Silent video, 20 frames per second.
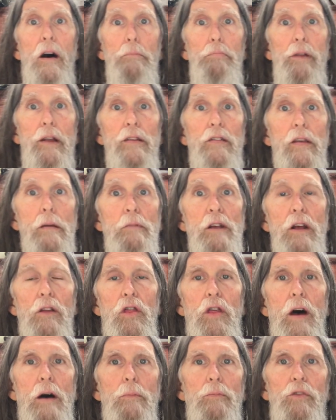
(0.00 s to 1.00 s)
please give me a
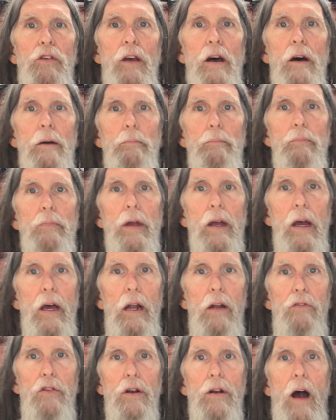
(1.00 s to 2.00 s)
thumbs up. And
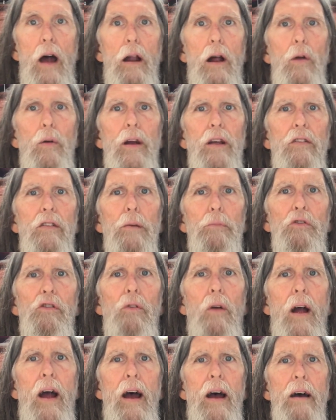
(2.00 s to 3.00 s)
if you're not already
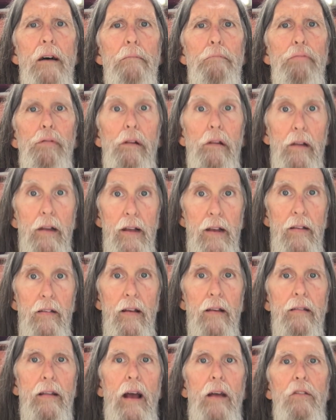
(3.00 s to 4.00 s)
subscribed, please
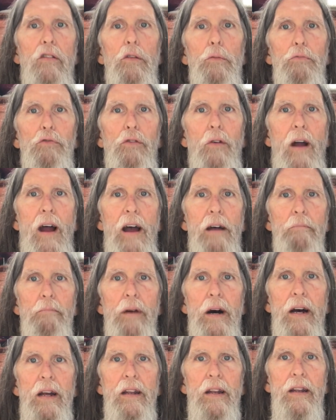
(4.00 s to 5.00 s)
hit that subscribe
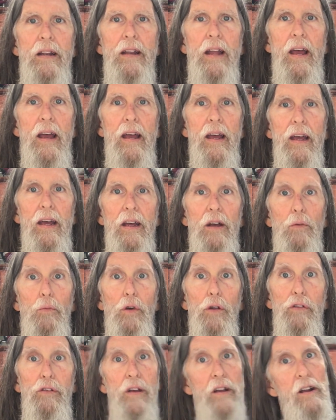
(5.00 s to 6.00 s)
button, and
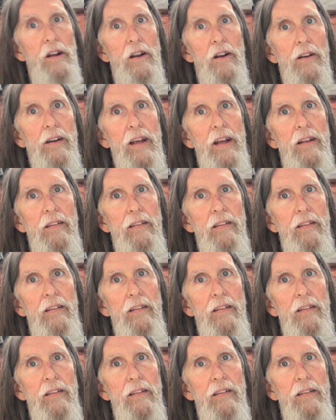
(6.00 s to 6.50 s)
we'll see you here again